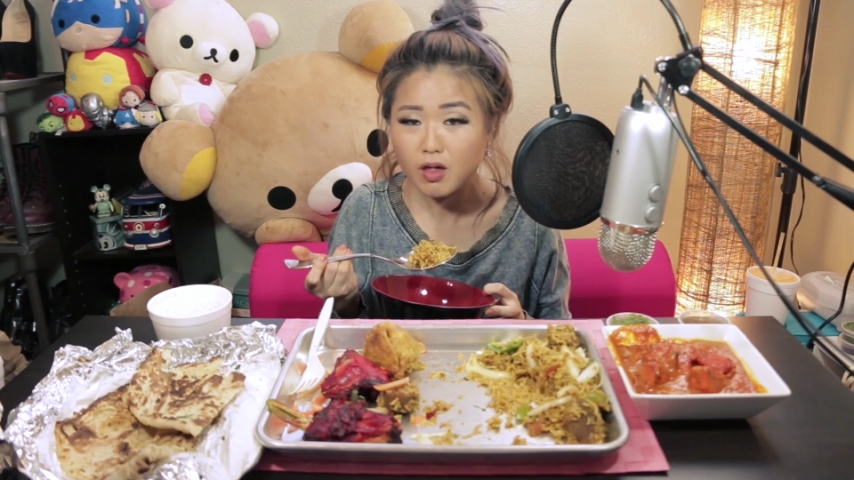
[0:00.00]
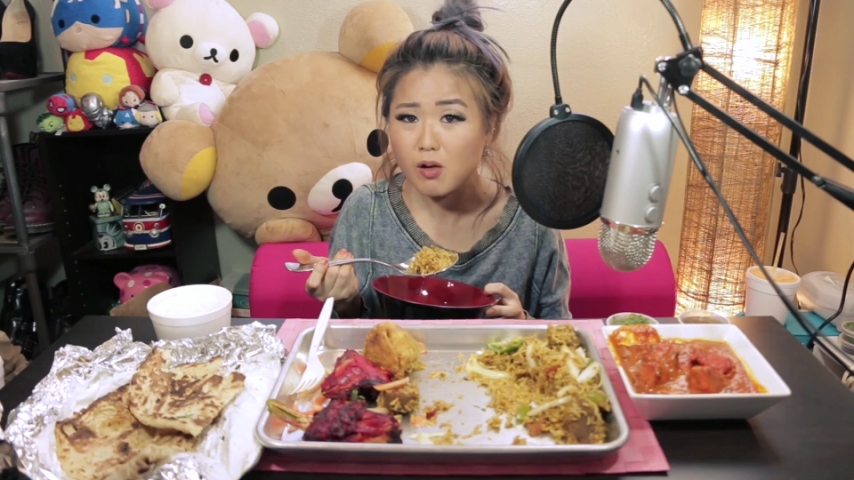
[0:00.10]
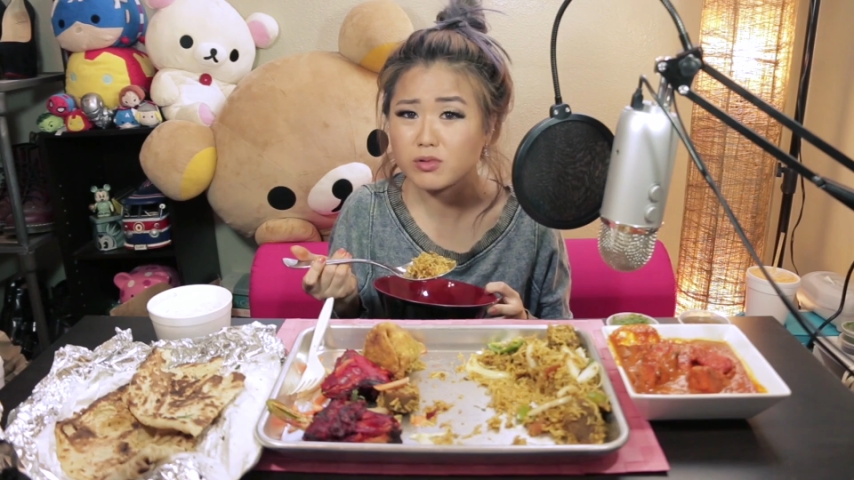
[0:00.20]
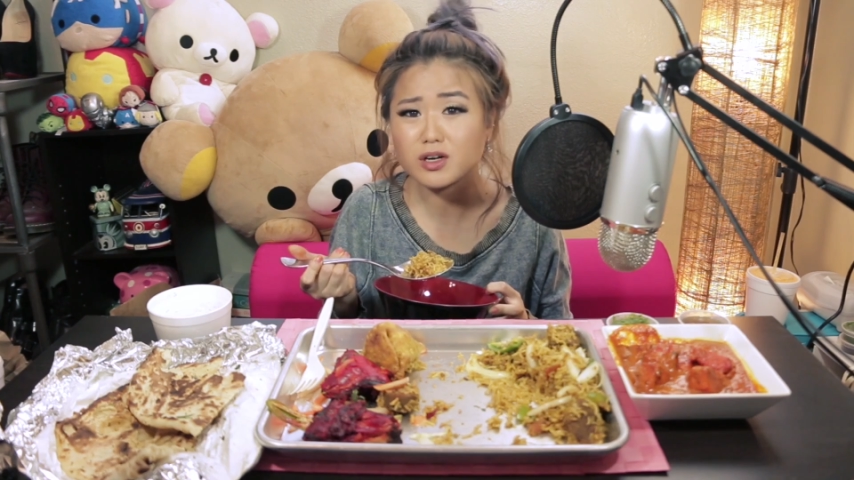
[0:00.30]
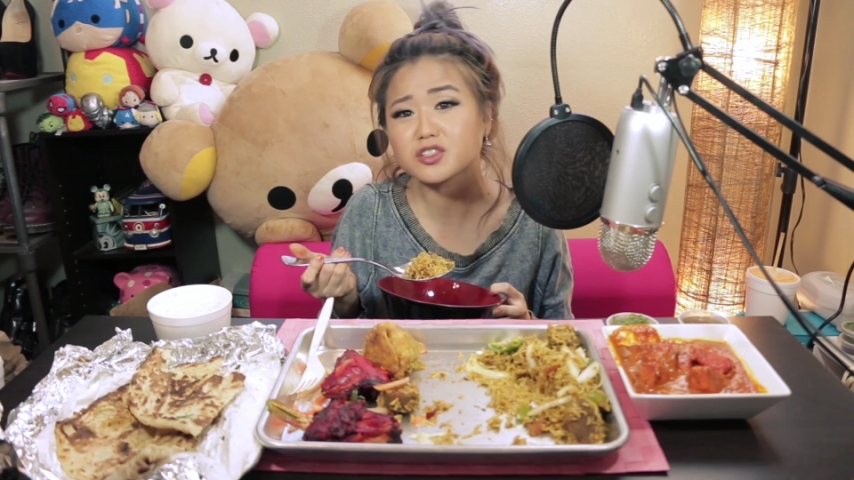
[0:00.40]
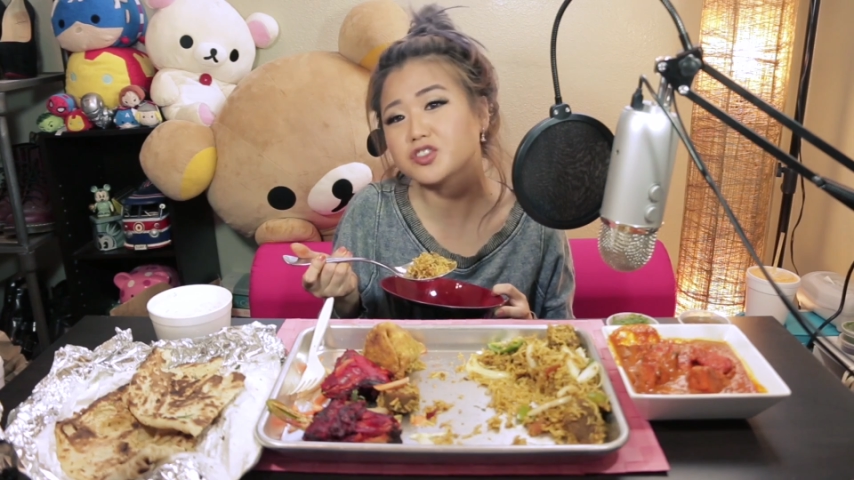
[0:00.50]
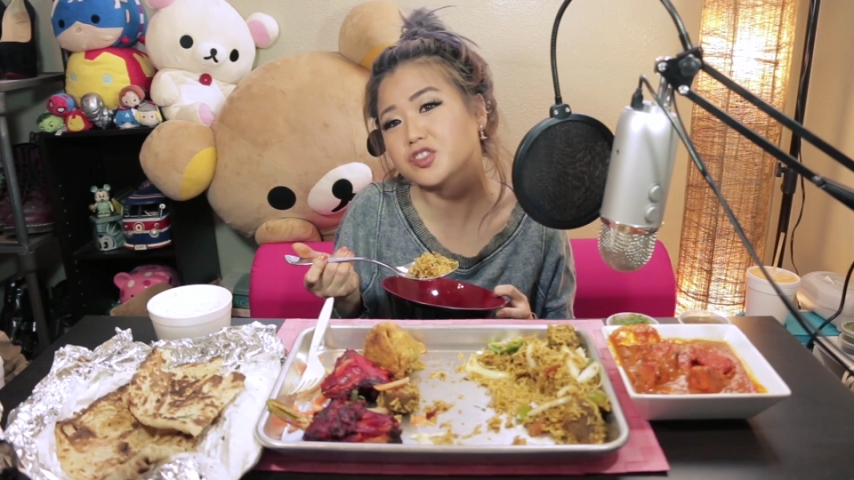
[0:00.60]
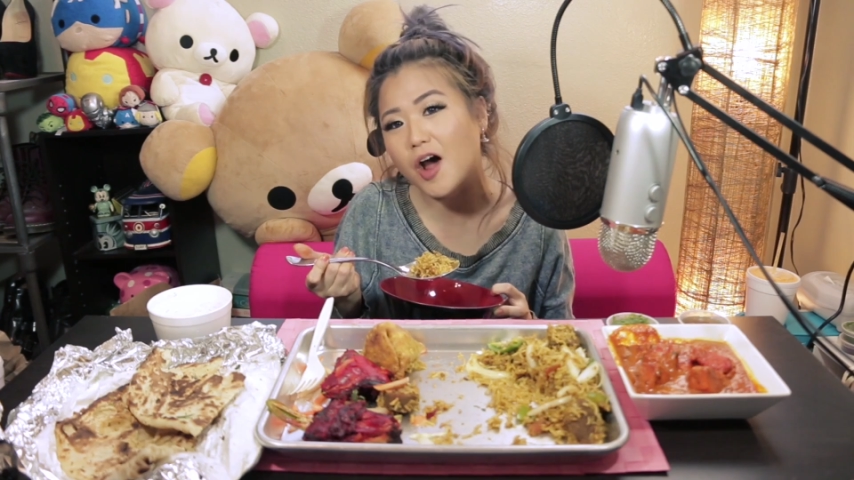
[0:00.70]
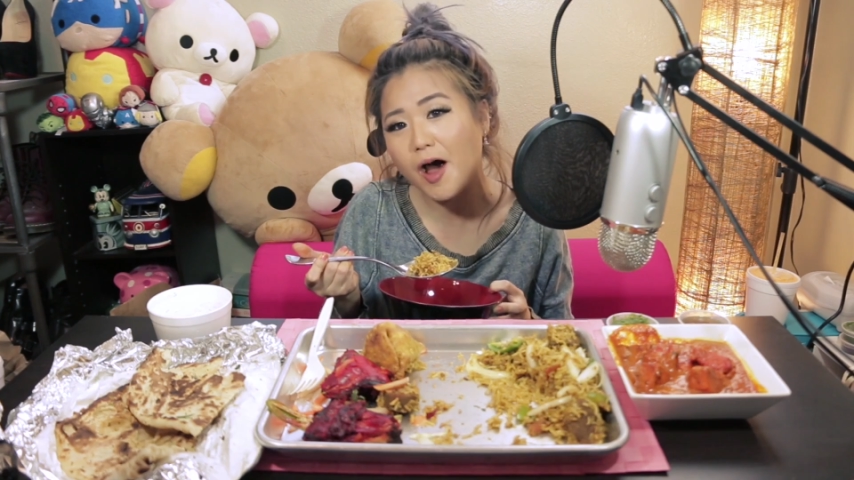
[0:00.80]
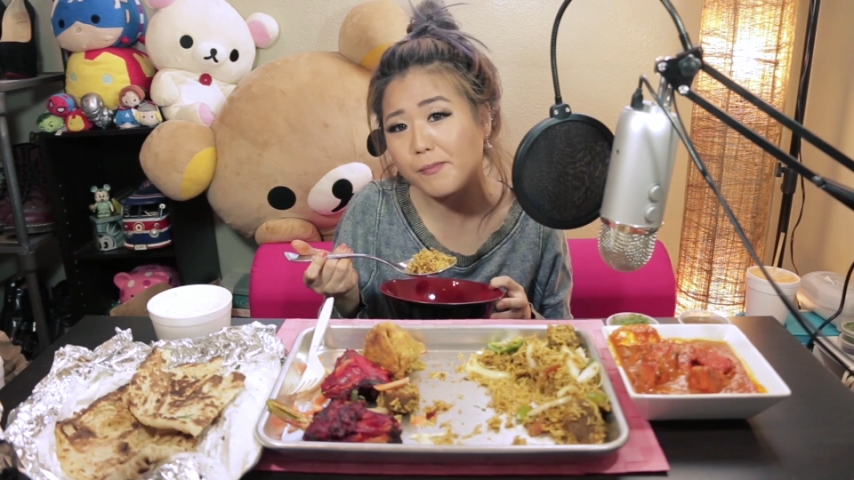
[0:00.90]
We got to
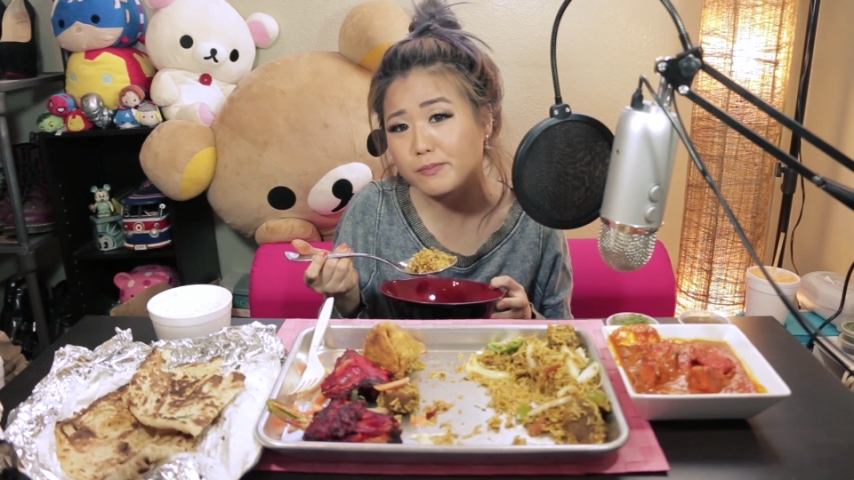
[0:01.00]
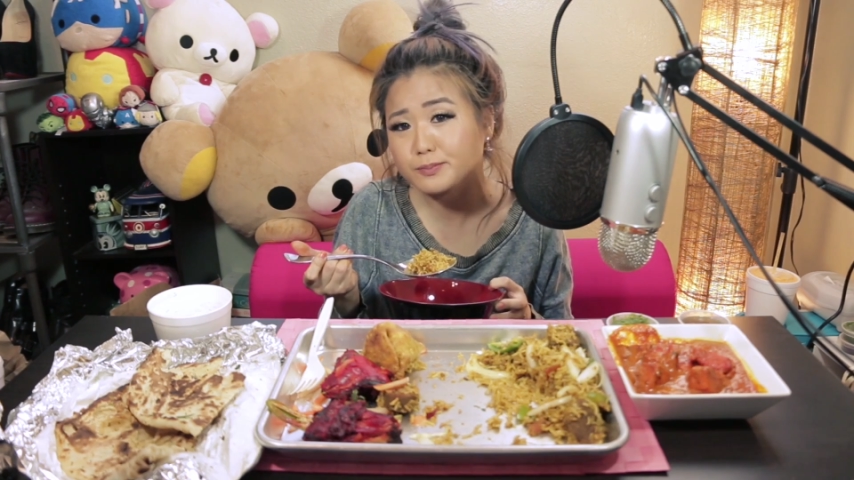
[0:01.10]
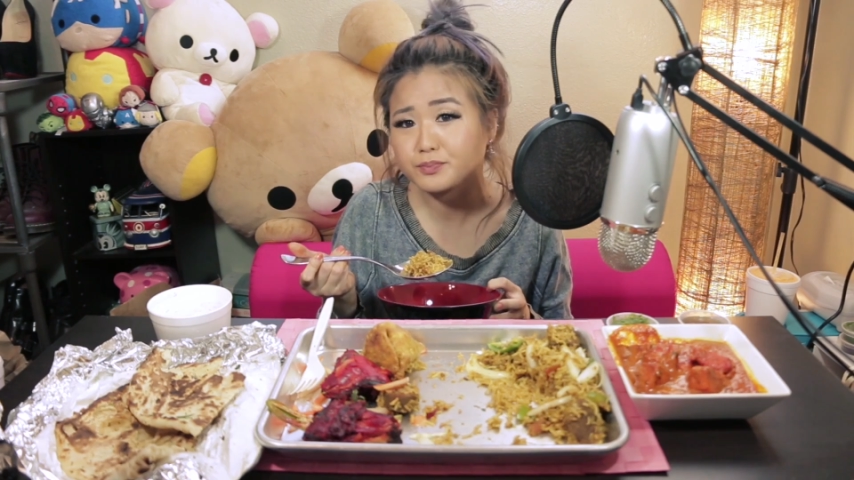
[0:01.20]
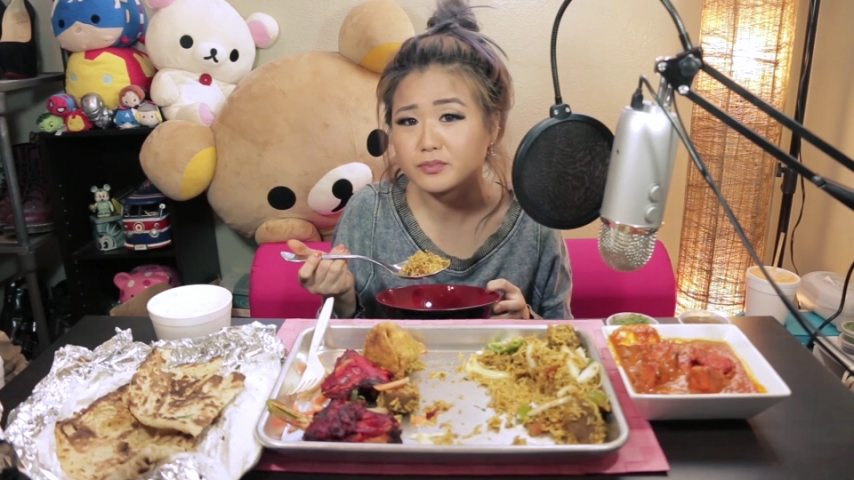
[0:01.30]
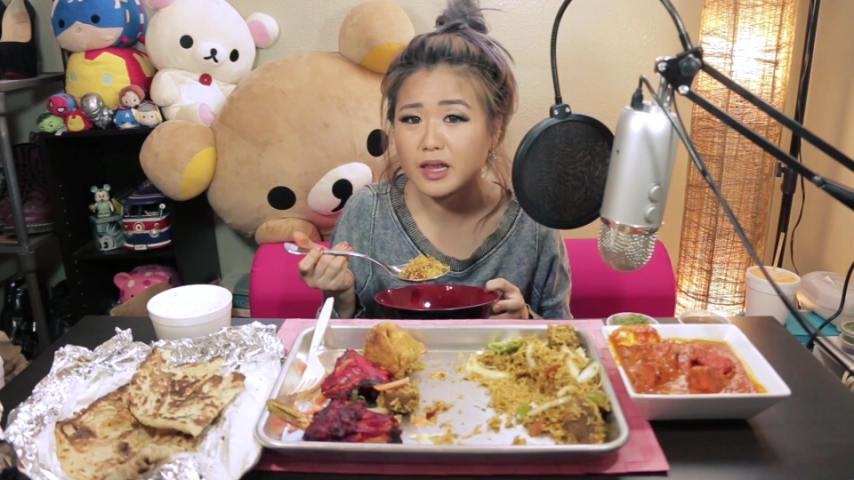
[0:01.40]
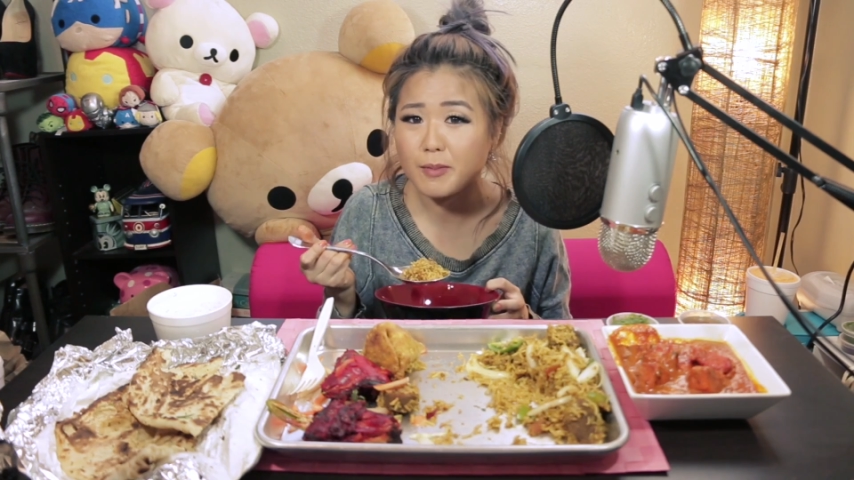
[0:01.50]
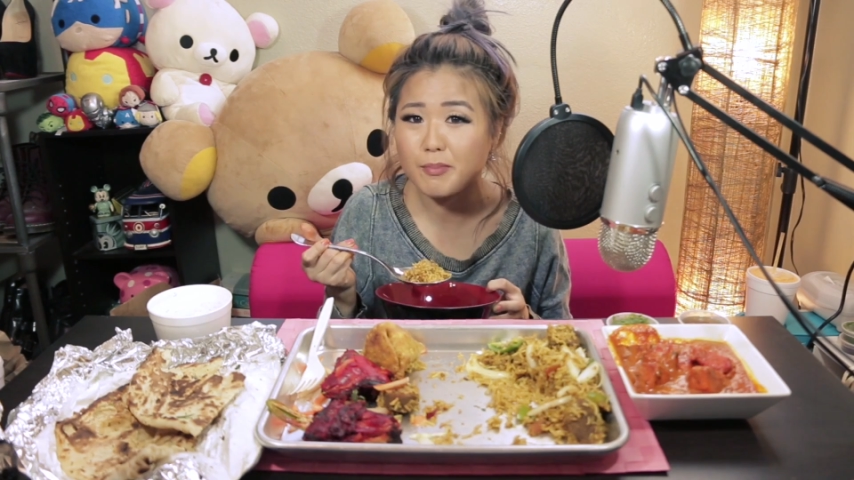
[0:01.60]
shop and